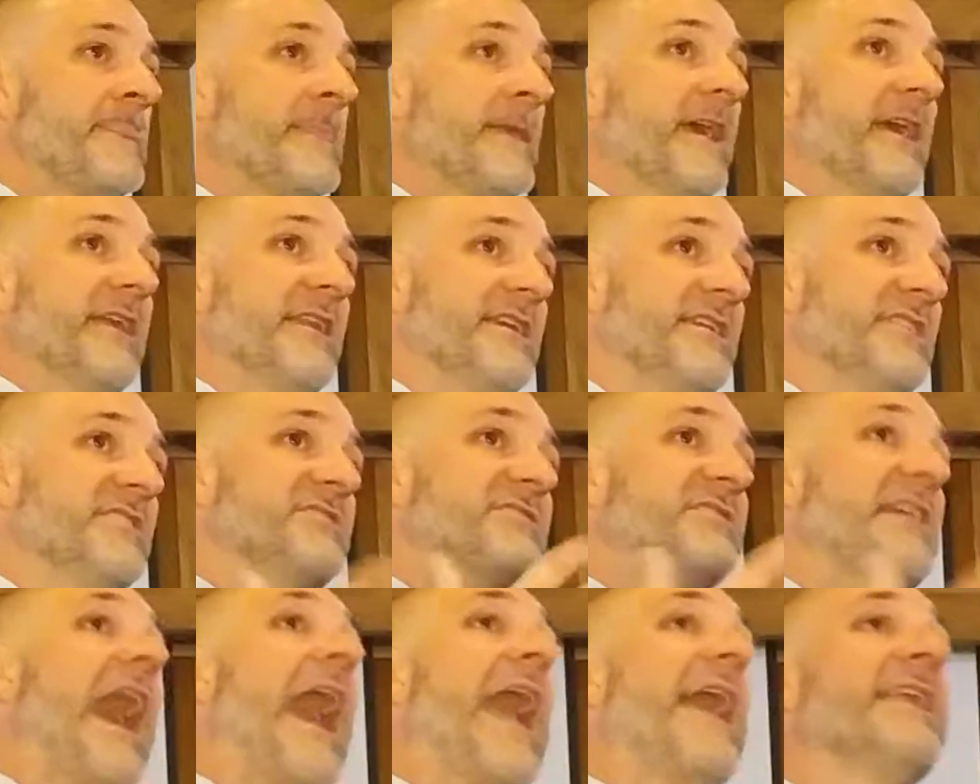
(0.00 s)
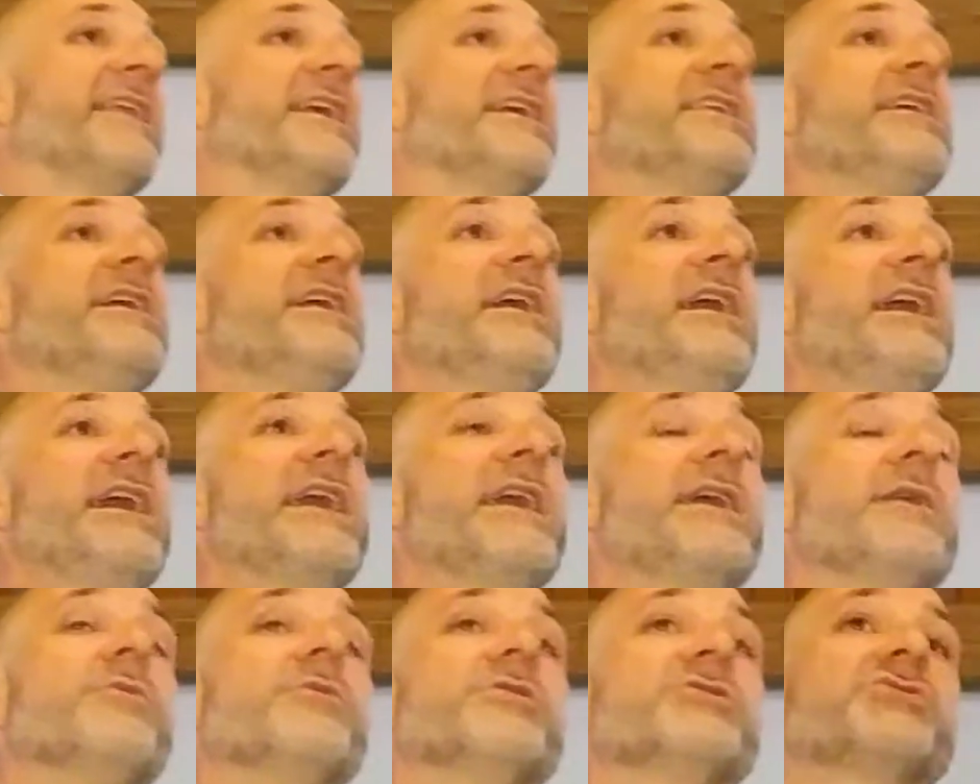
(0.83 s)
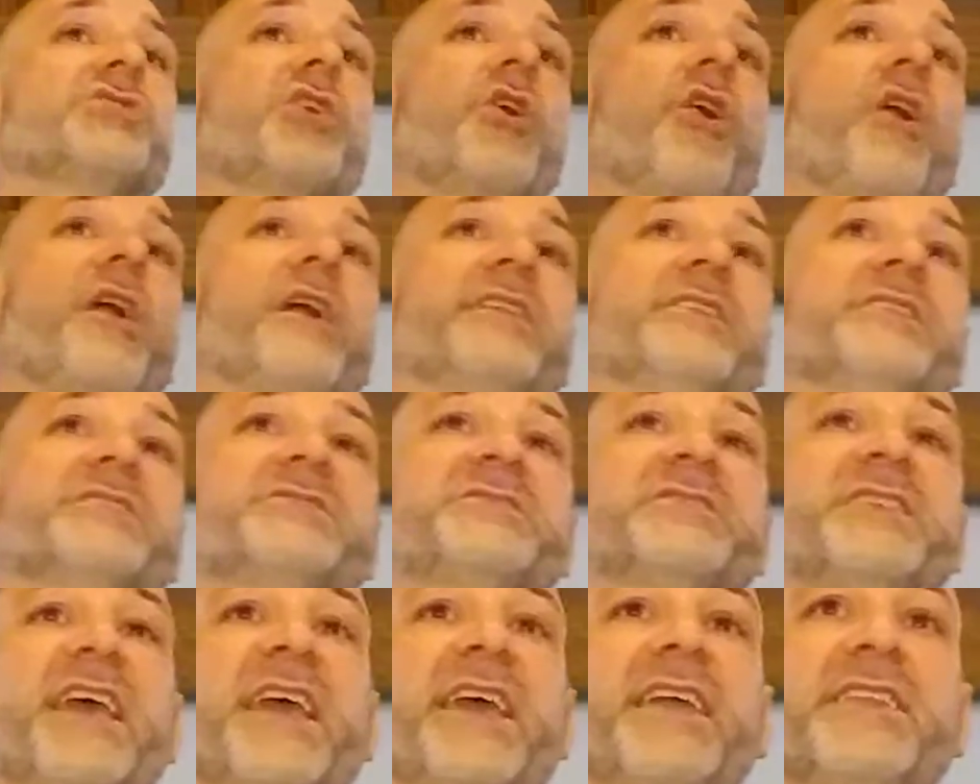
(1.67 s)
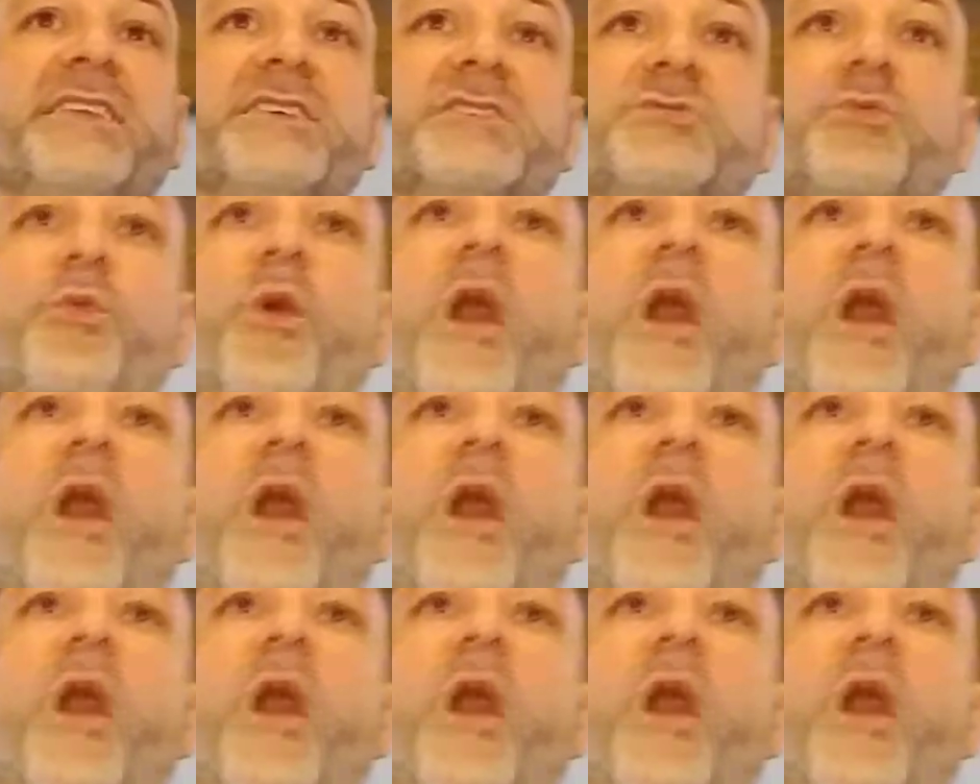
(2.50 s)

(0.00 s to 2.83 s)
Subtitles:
And he decided he was going to send his